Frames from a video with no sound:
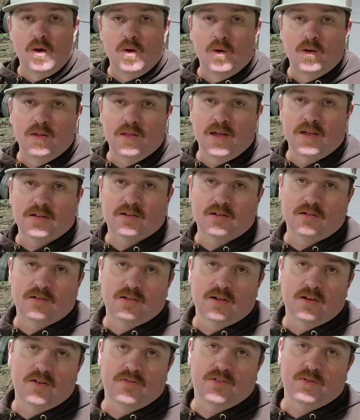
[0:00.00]
Well, that's
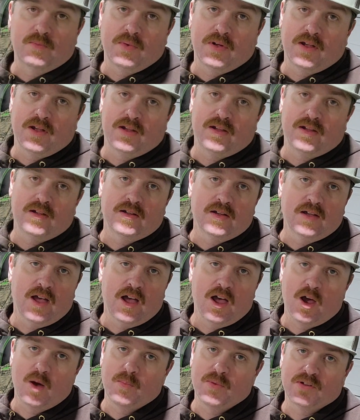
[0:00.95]
going to do it for me.
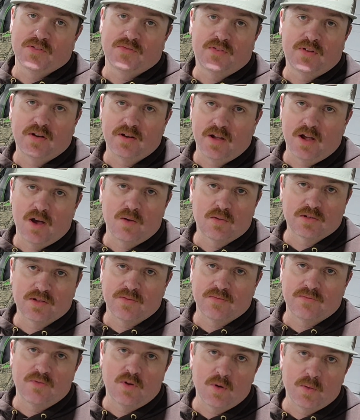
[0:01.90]
I hope this video was
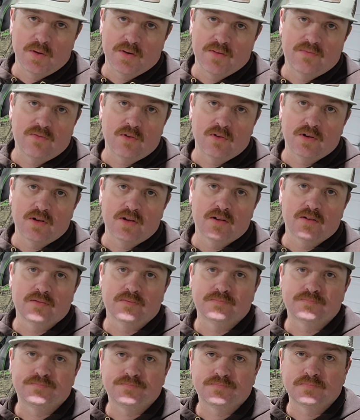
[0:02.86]
informative for you.
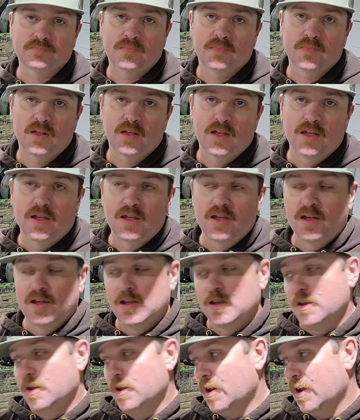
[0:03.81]

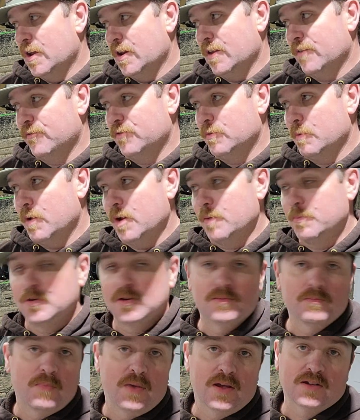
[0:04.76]
And if it
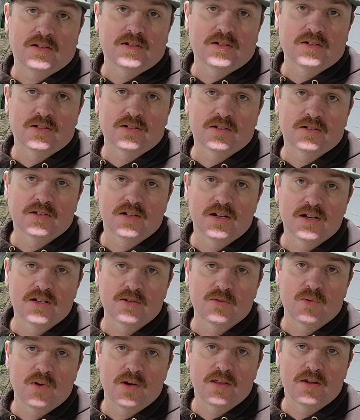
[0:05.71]
maybe makes your
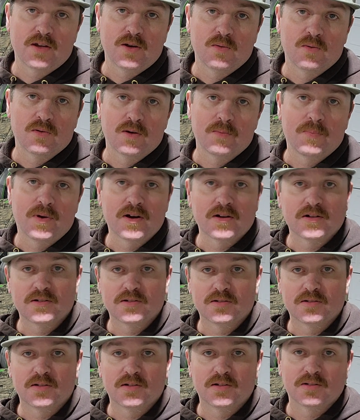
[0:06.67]
decision whether you want to
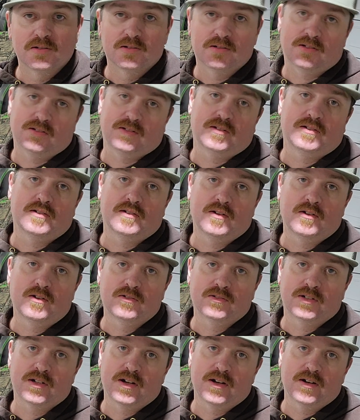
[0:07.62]
purchase this
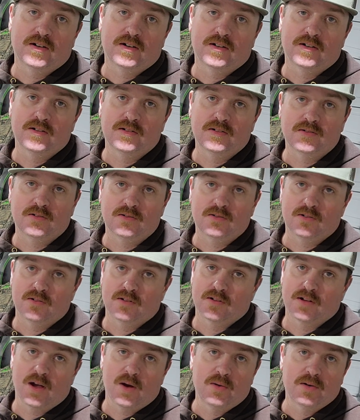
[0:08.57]
Ulterra
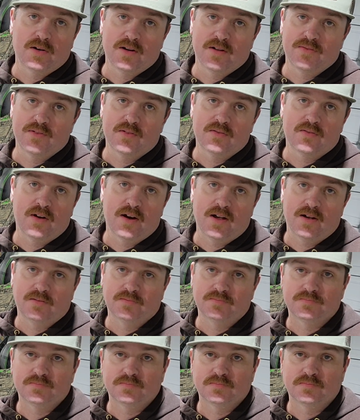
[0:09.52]
or go a different
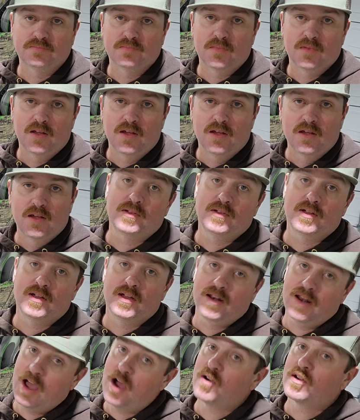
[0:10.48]
route.
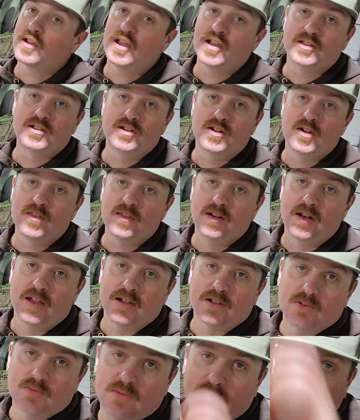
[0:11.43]
And I'll catch you on the next one.